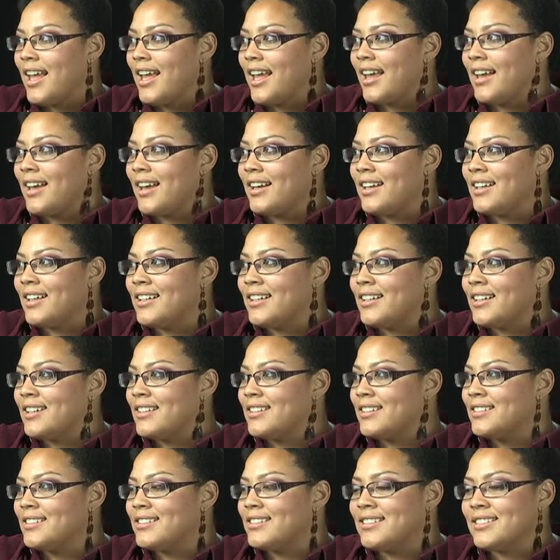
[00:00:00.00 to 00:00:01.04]

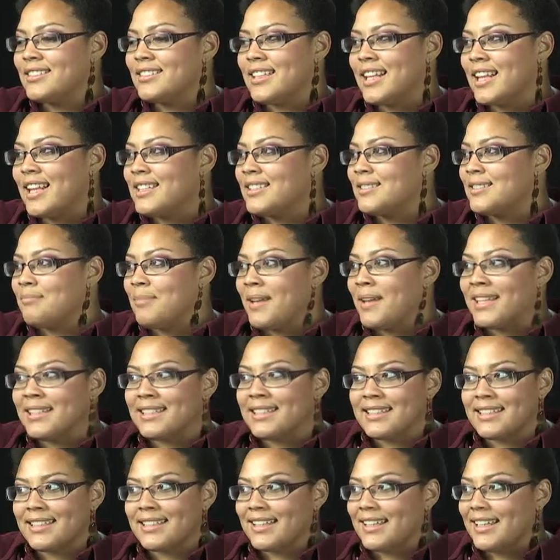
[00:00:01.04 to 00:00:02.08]
and that's
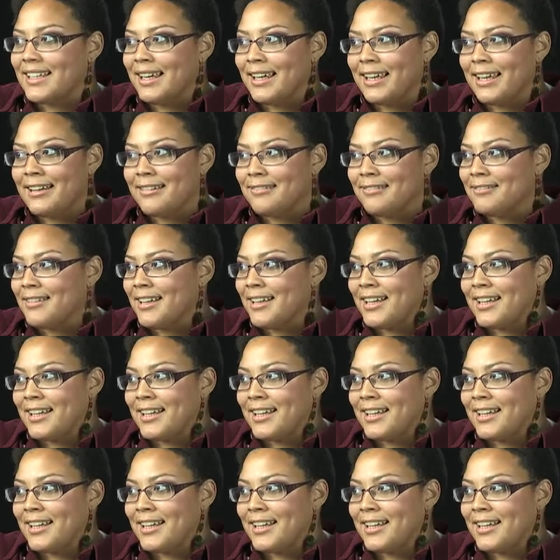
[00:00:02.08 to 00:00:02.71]
basically it.